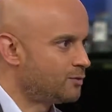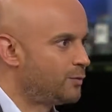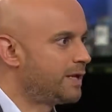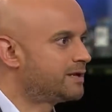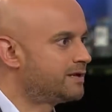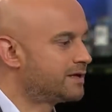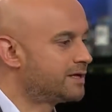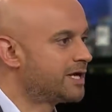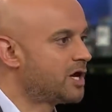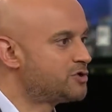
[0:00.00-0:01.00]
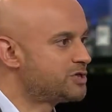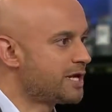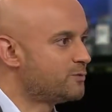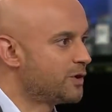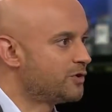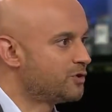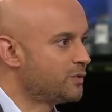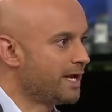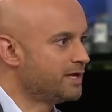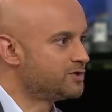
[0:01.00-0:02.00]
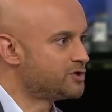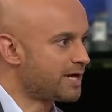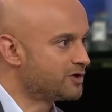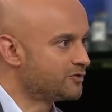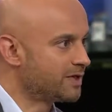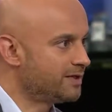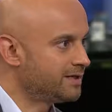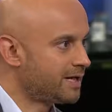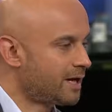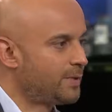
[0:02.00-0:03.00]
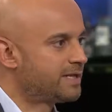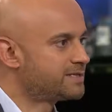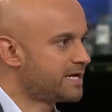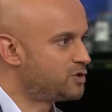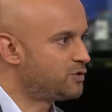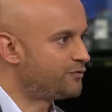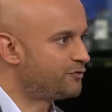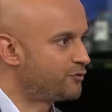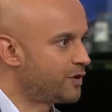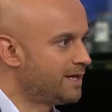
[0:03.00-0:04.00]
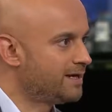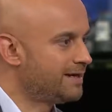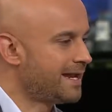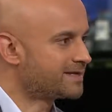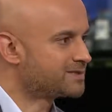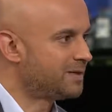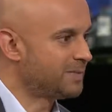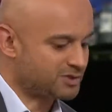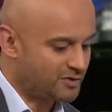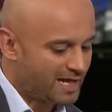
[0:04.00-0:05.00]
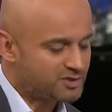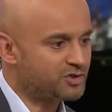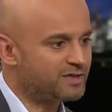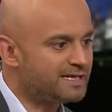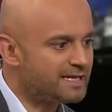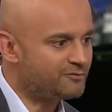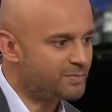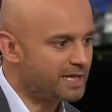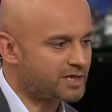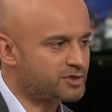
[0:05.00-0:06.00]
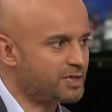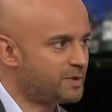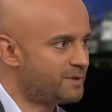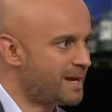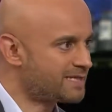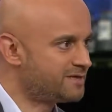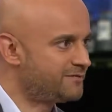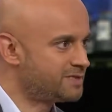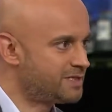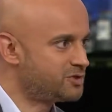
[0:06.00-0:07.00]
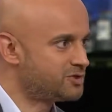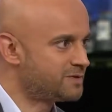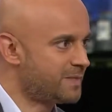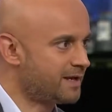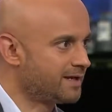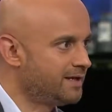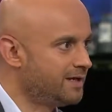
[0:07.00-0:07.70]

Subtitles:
We can negotiate with you in January and we can take you for free next summer. So that's going to leave PSG with a massive decision to make.